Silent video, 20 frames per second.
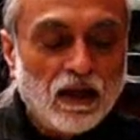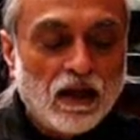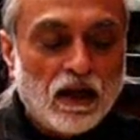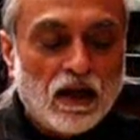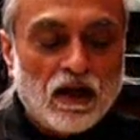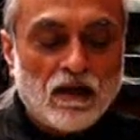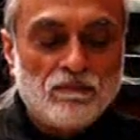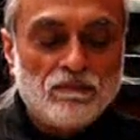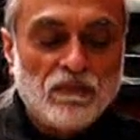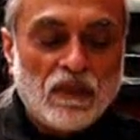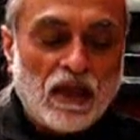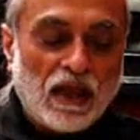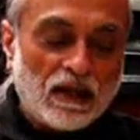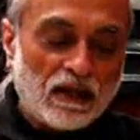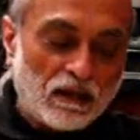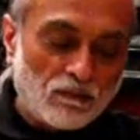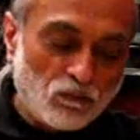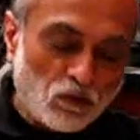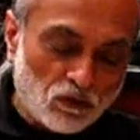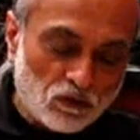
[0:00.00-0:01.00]
and
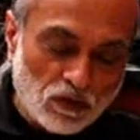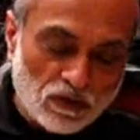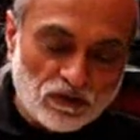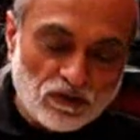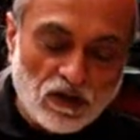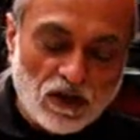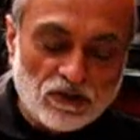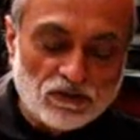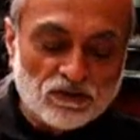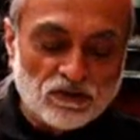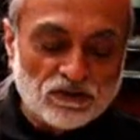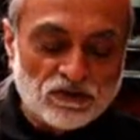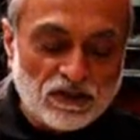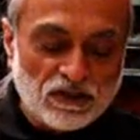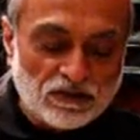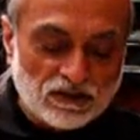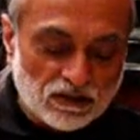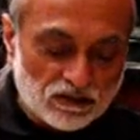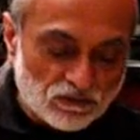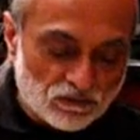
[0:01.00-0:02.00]
I'm not going to go into the
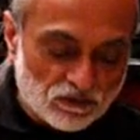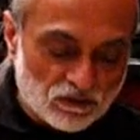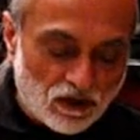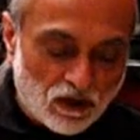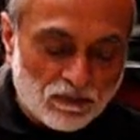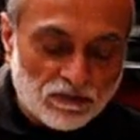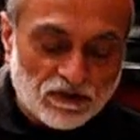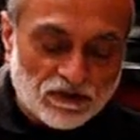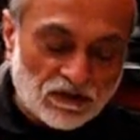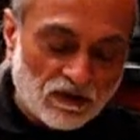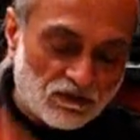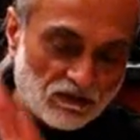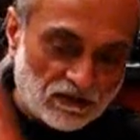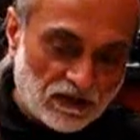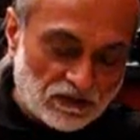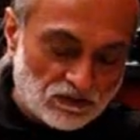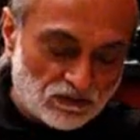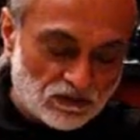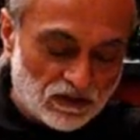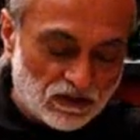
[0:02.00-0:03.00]
details of the sharpening itself because
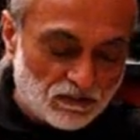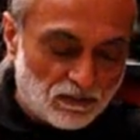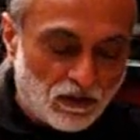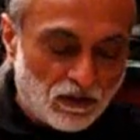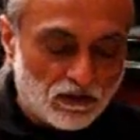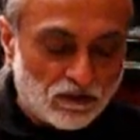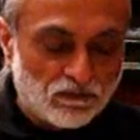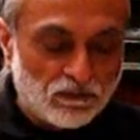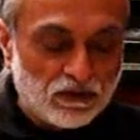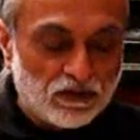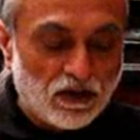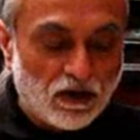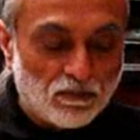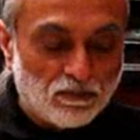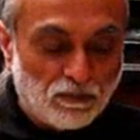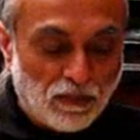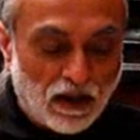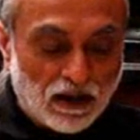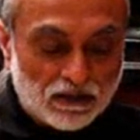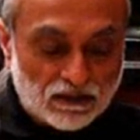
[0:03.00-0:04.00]
that's on the other part of the video,
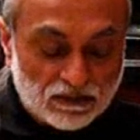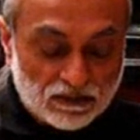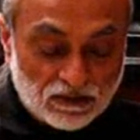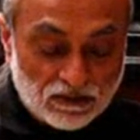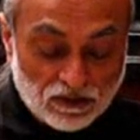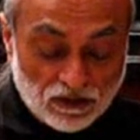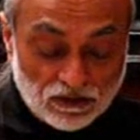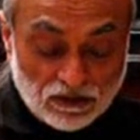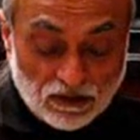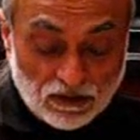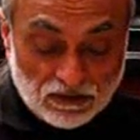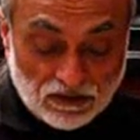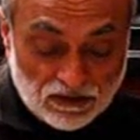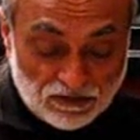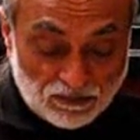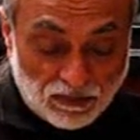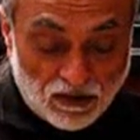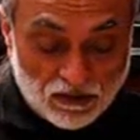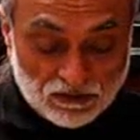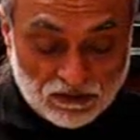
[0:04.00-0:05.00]
but this
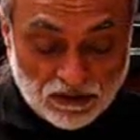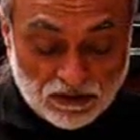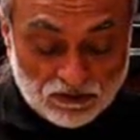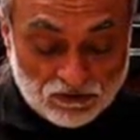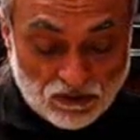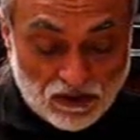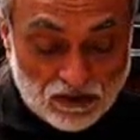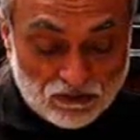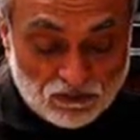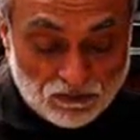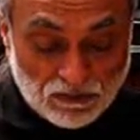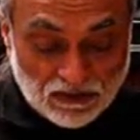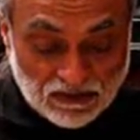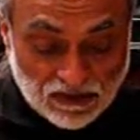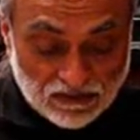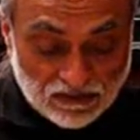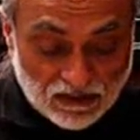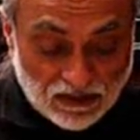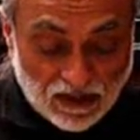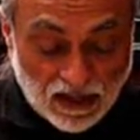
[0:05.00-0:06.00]
part tells you how to
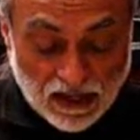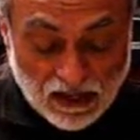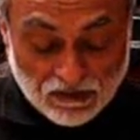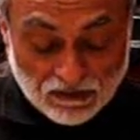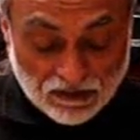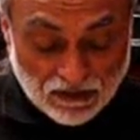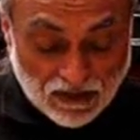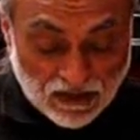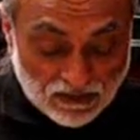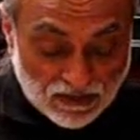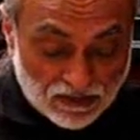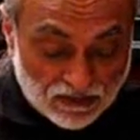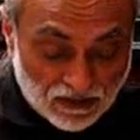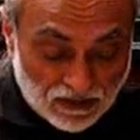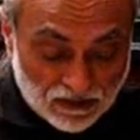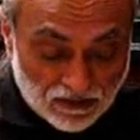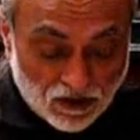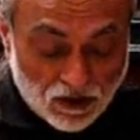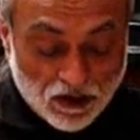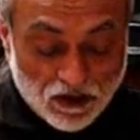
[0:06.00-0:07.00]
maintain
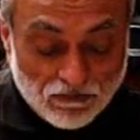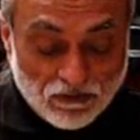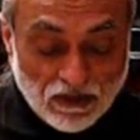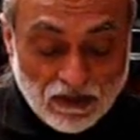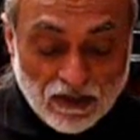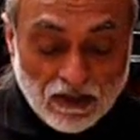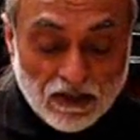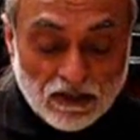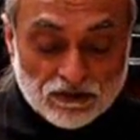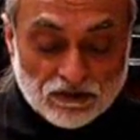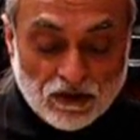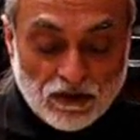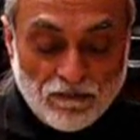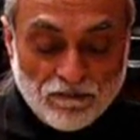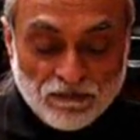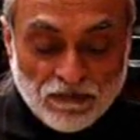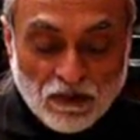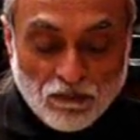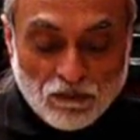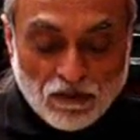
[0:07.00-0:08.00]
that curve. So
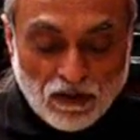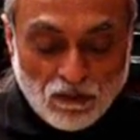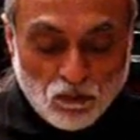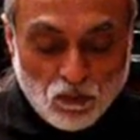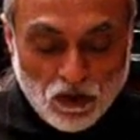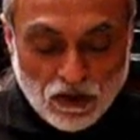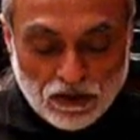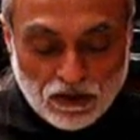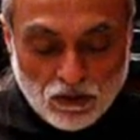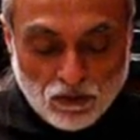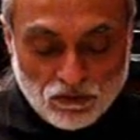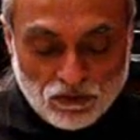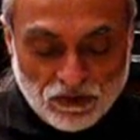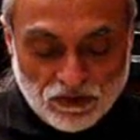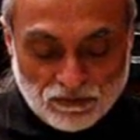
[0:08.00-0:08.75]
when I'm working on this